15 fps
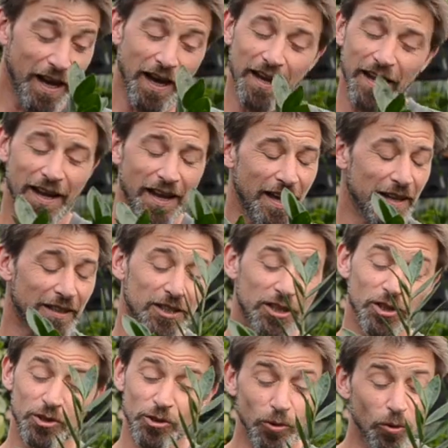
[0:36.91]
An
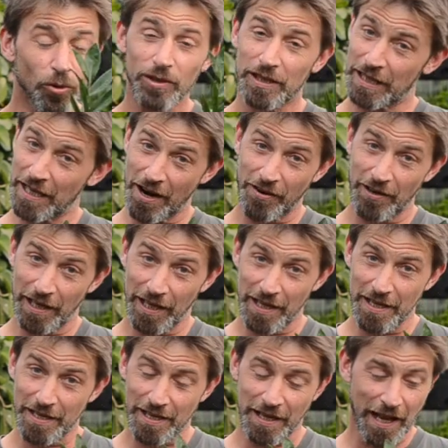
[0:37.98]
extraordinarily
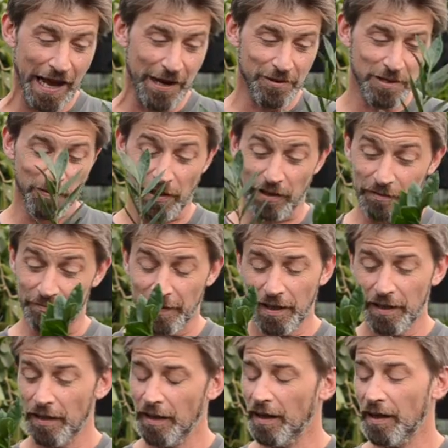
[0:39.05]
easy house plant.
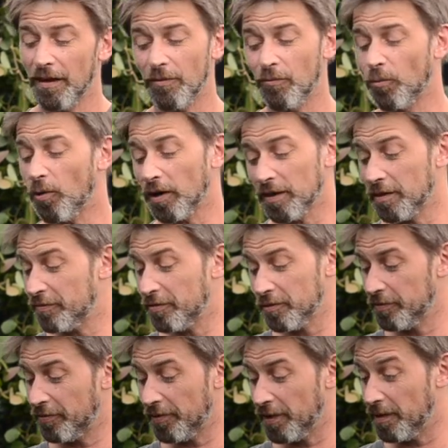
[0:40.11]

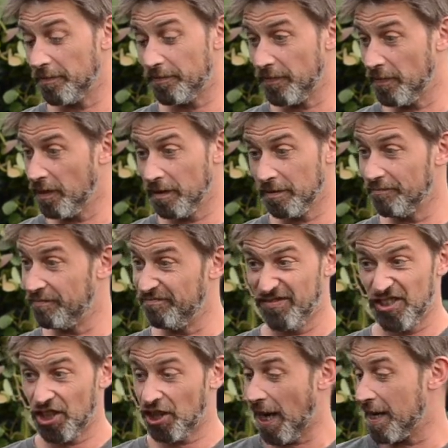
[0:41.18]
Wonderful for
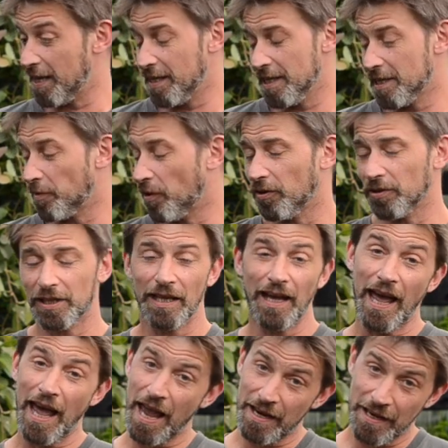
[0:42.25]
shady spots,
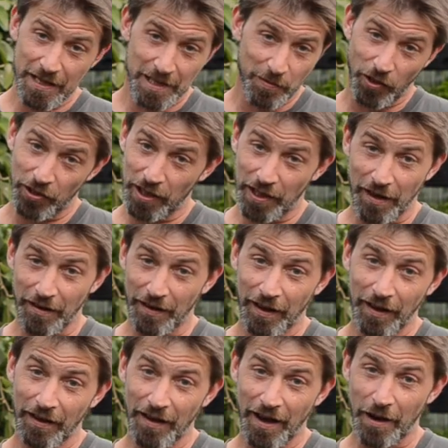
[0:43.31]
any spot you like,
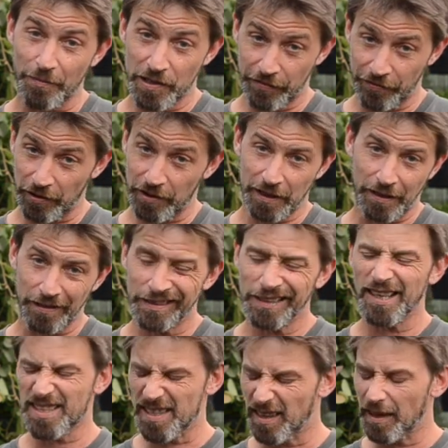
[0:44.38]
up to full sun.
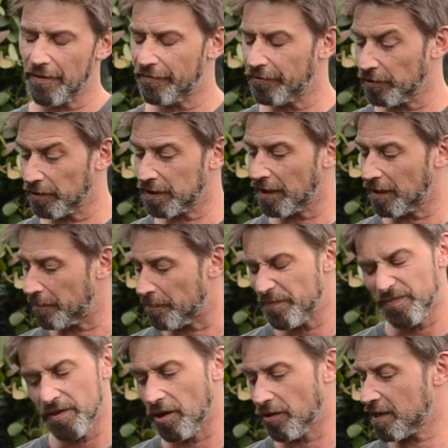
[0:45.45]
Doesn't like full sun,
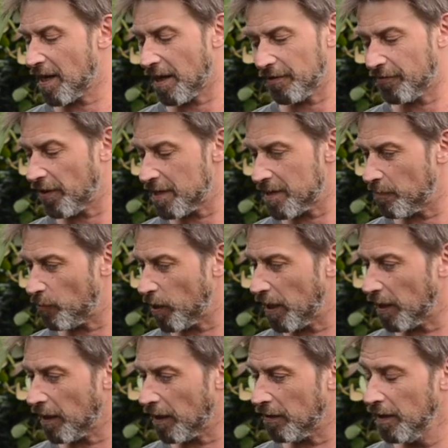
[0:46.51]
not south facing
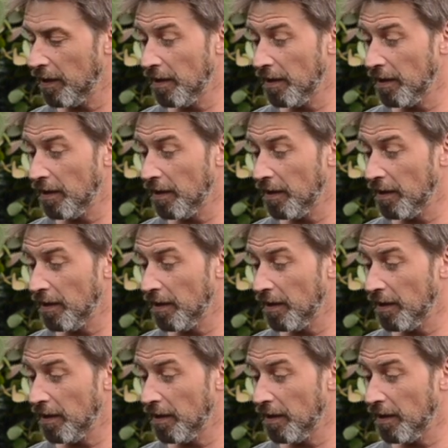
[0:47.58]
window.